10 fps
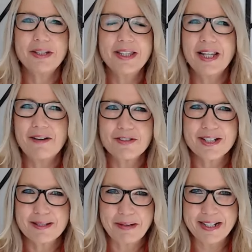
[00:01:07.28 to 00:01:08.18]
would love to
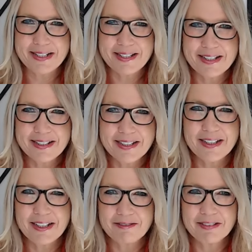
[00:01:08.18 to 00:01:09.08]
speak to
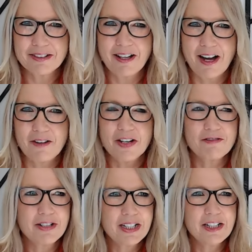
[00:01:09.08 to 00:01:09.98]
Cindy in real life and
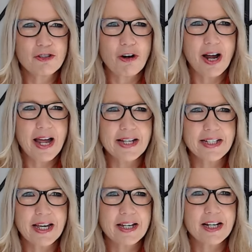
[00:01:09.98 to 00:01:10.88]
really try and
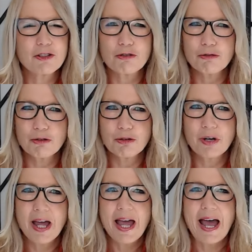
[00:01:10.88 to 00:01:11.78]
get a true
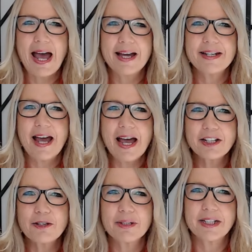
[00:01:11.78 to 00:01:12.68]
and
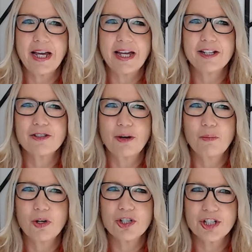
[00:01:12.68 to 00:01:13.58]
accurate gauge on
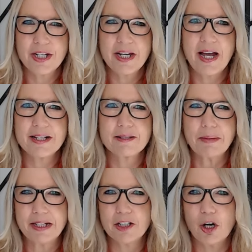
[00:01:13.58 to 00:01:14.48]
what she has
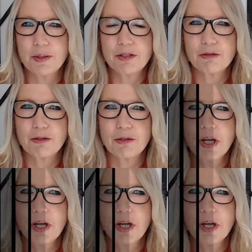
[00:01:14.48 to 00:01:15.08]
been going through.